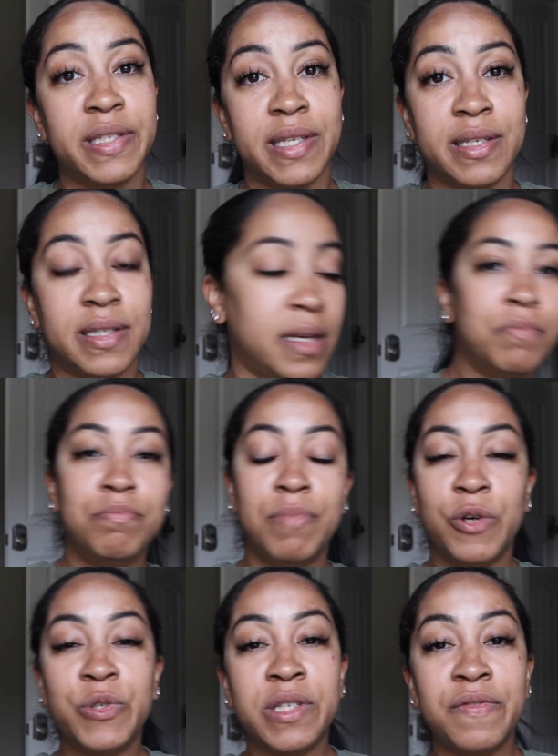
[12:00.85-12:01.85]
60.
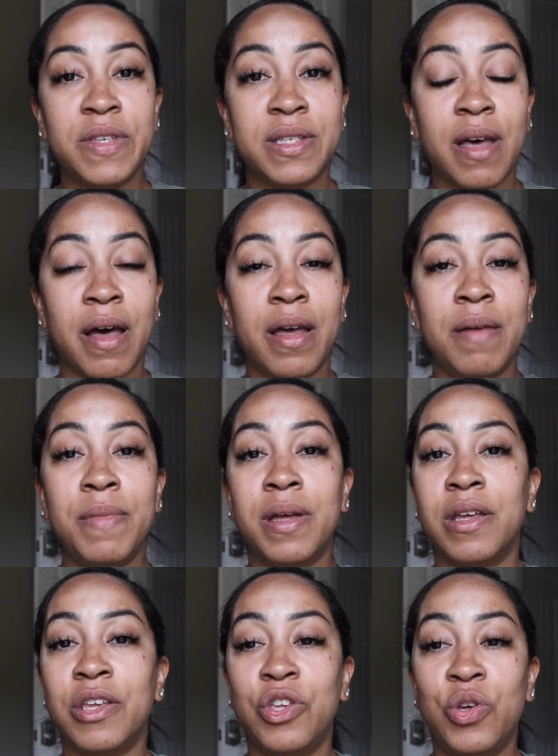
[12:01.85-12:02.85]
Most of the time
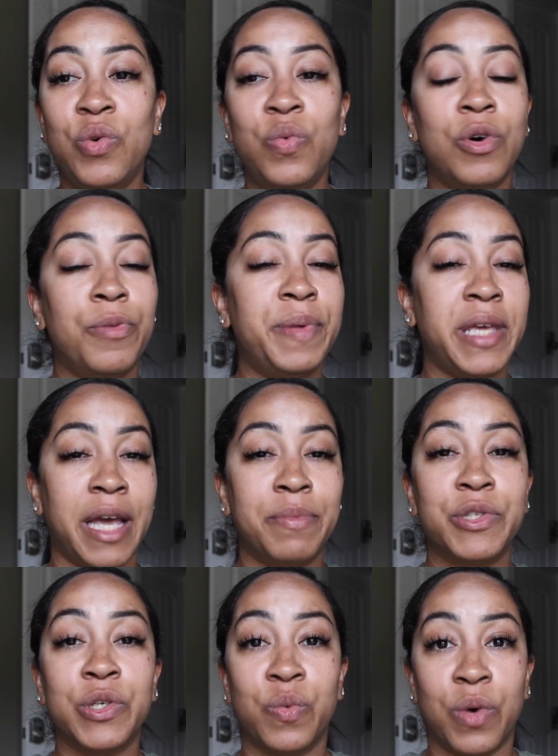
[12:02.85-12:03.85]
you will be able
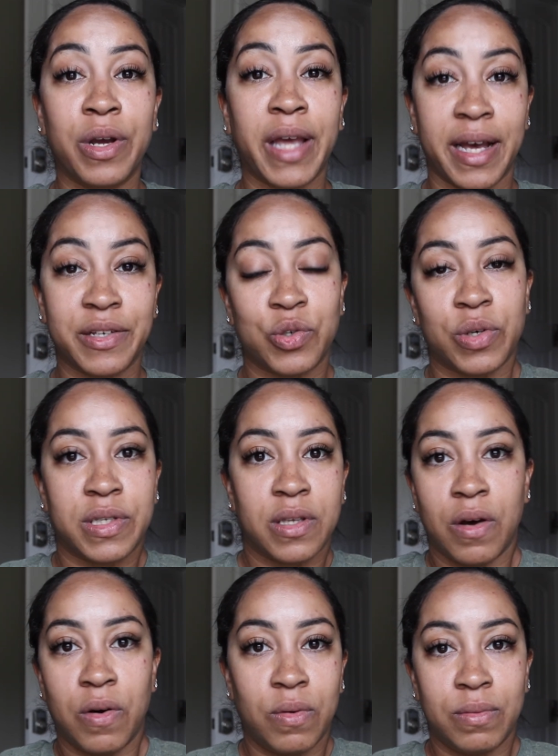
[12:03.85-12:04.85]
to work extra.
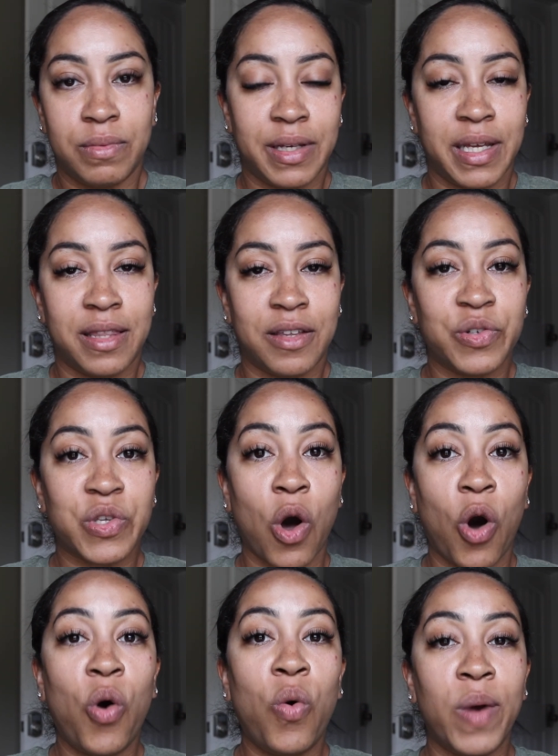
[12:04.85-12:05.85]
So there's
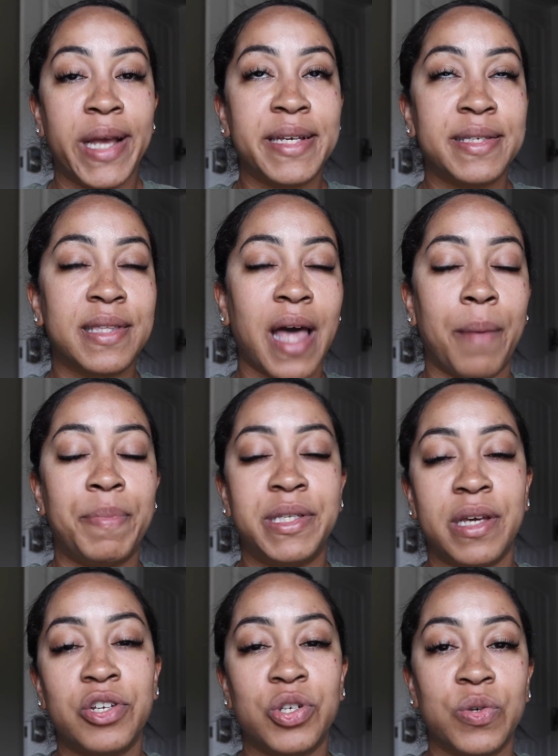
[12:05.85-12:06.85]
always that
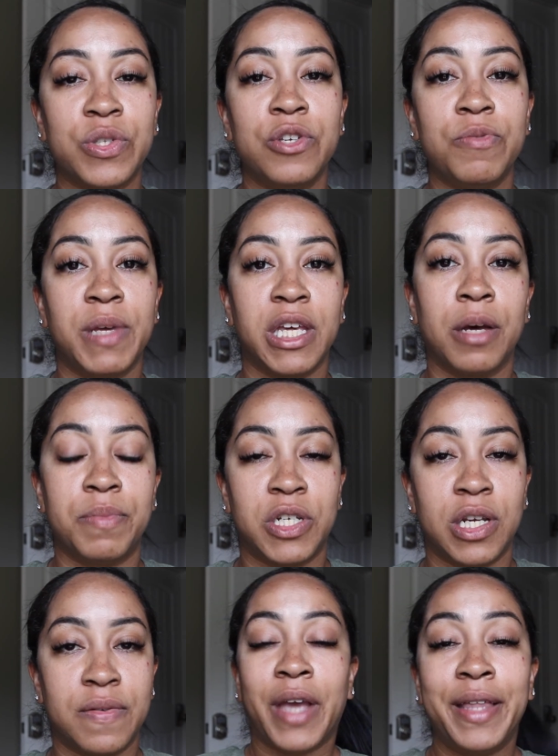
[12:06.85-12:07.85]
potential to pick up
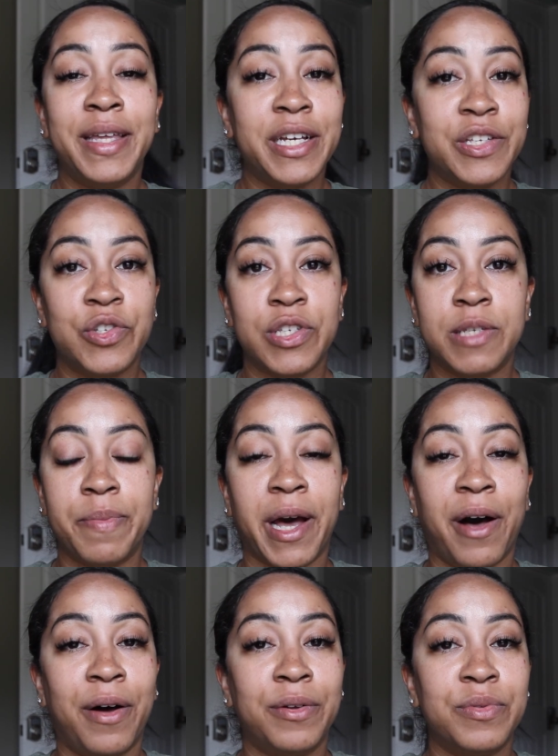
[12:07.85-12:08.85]
shifts. I think it's just
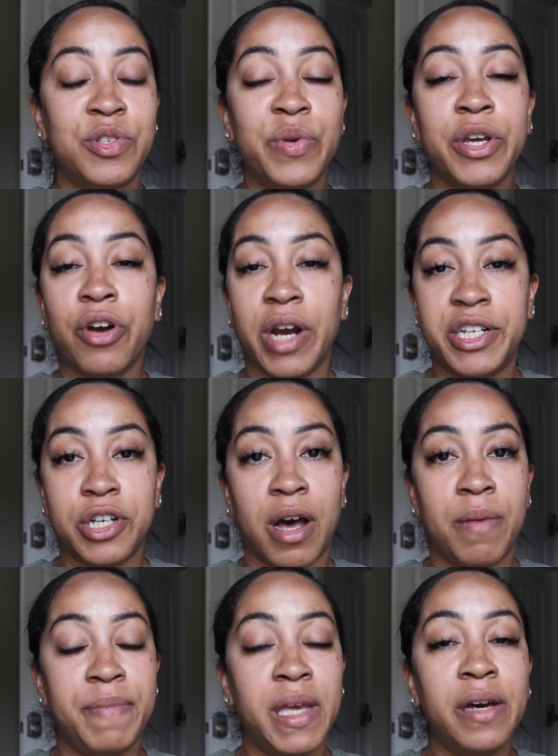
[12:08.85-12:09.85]
about doing a great
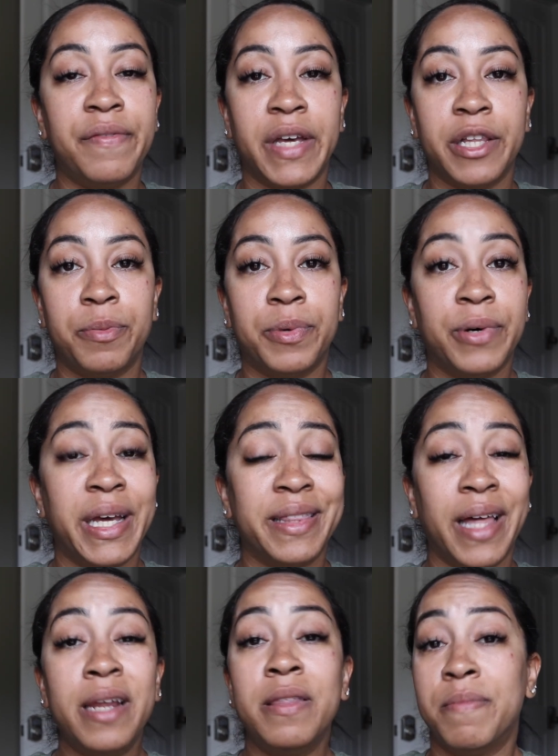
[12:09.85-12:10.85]
job, being available, and
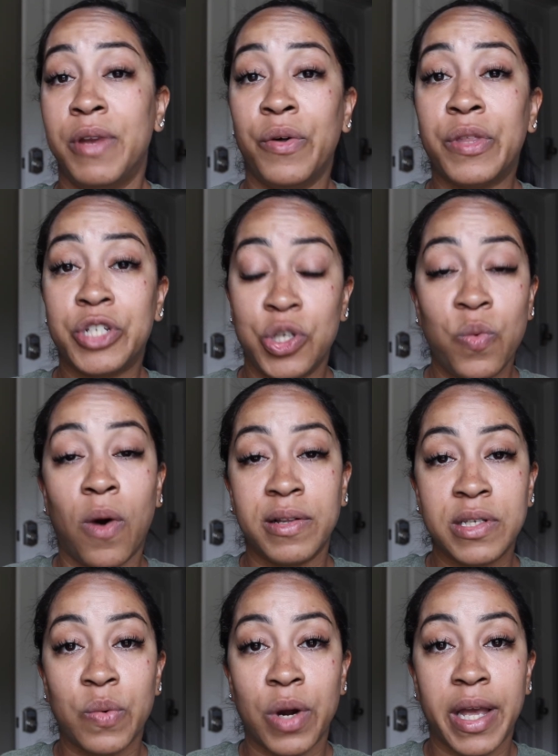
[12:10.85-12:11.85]
letting them know that you want
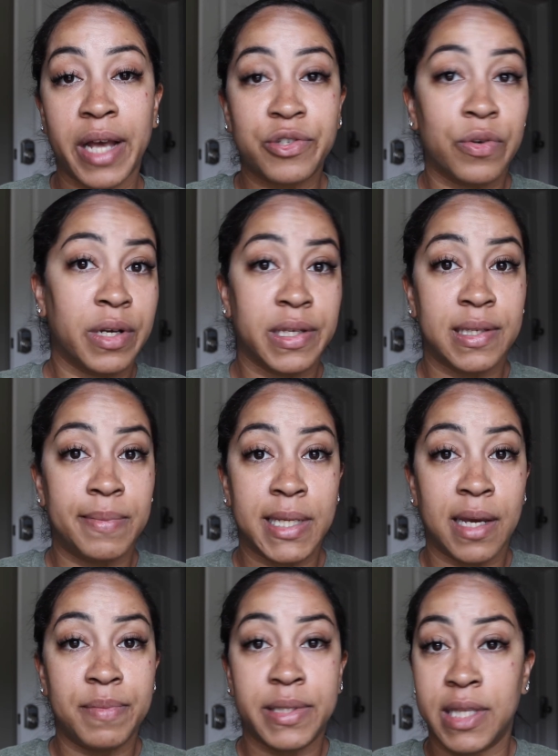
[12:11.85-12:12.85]
to work extra, because
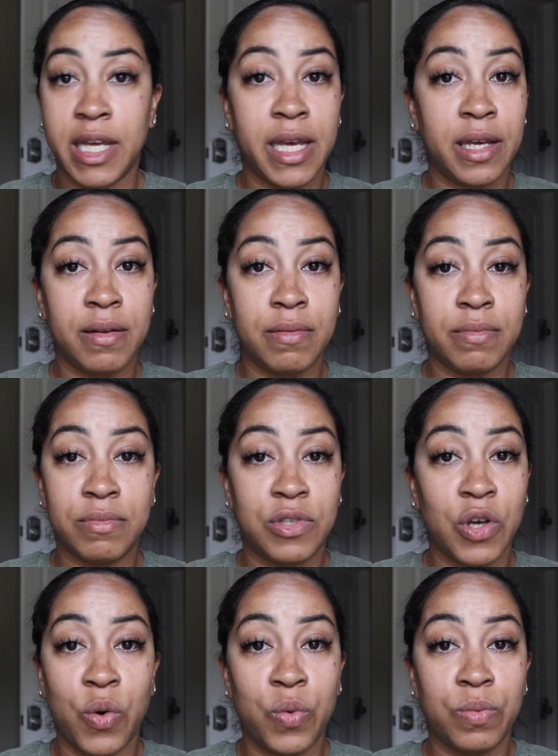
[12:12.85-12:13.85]
sometimes they
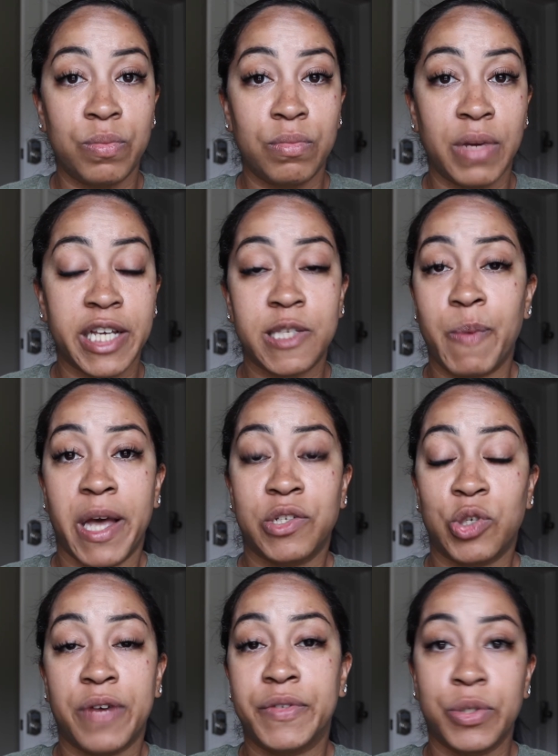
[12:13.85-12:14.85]
don't expect
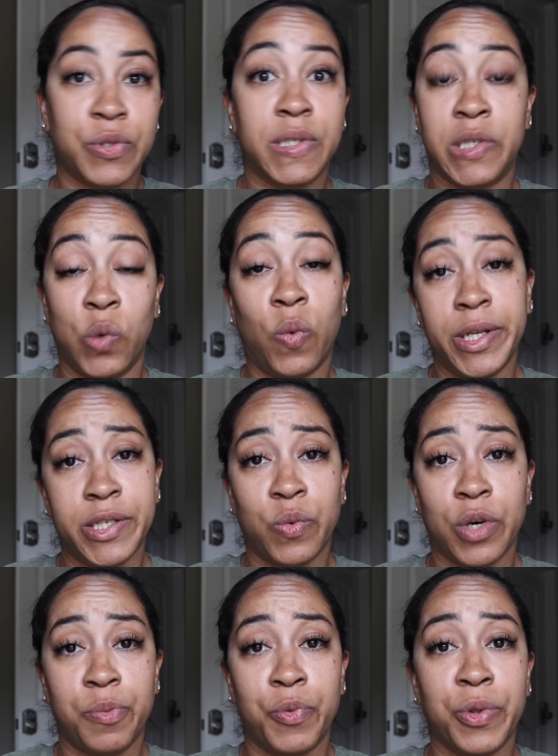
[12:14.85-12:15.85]
travel nurses to want to
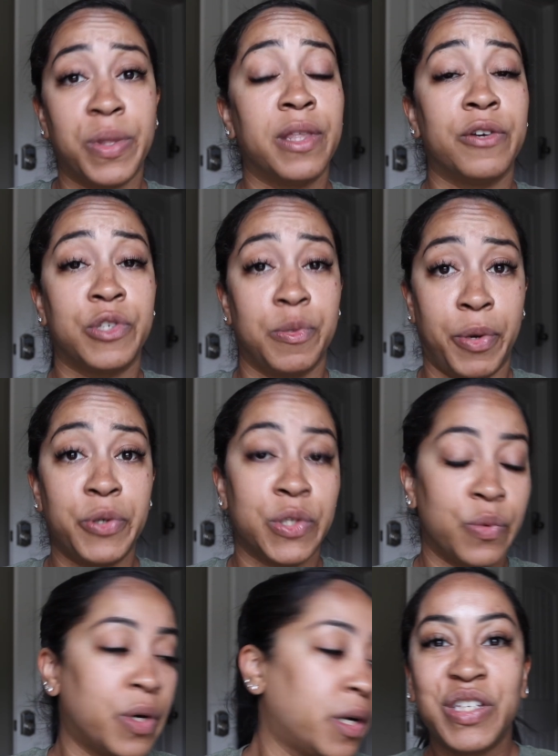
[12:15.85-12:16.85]
work more than they're supposed to
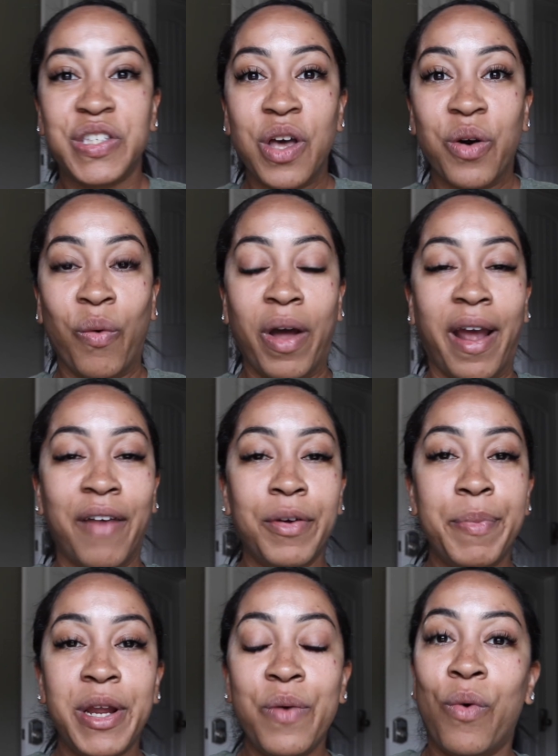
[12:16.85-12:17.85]
work. So what
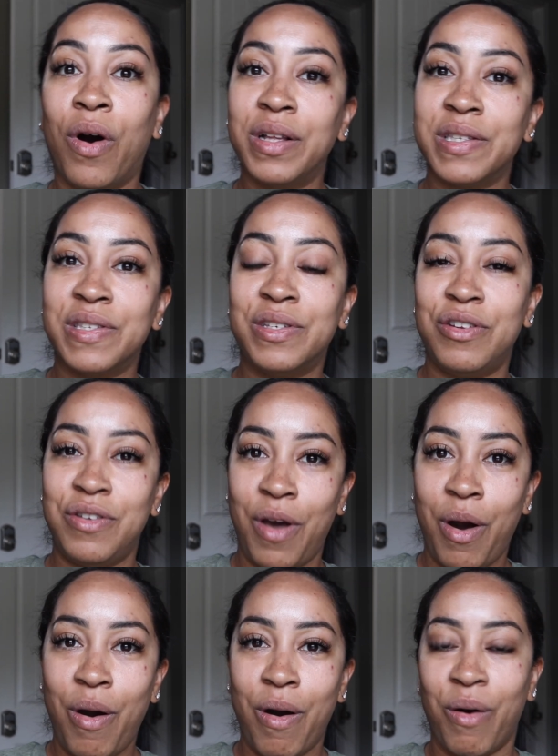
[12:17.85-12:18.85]
everybody wants to
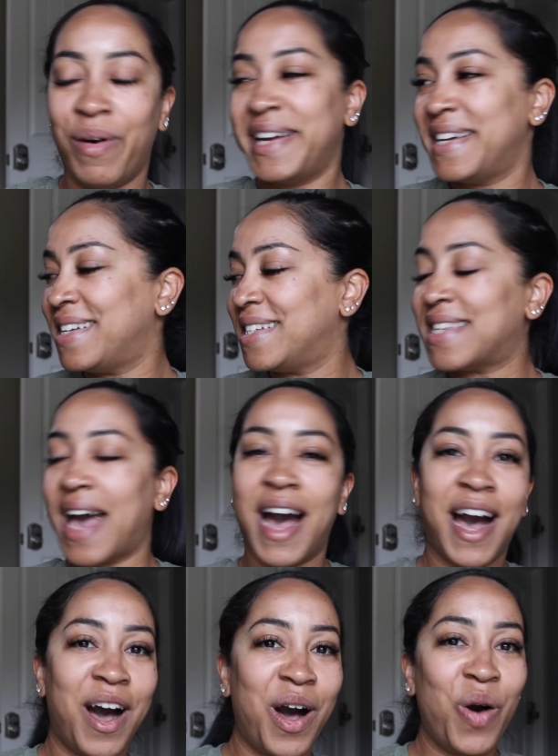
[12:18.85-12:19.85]
know is
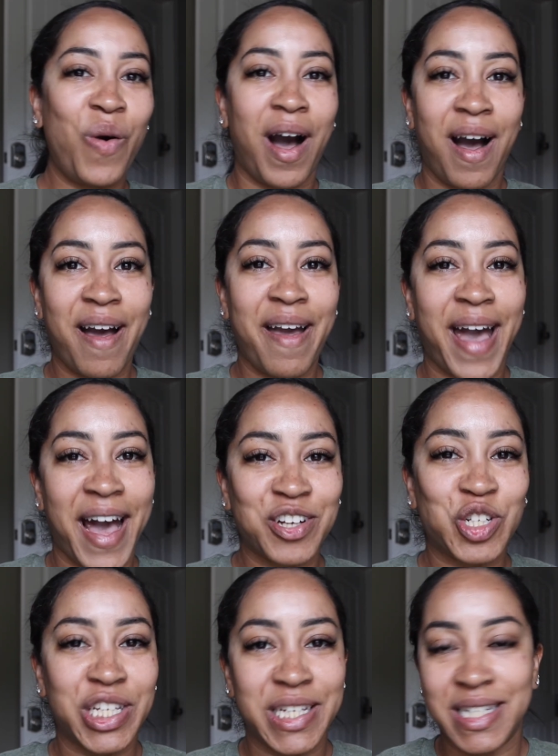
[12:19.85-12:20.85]
how I
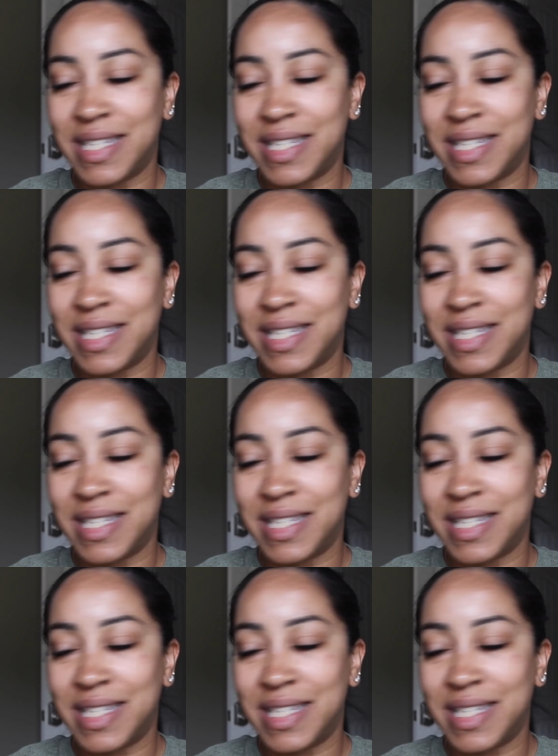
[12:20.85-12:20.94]
actually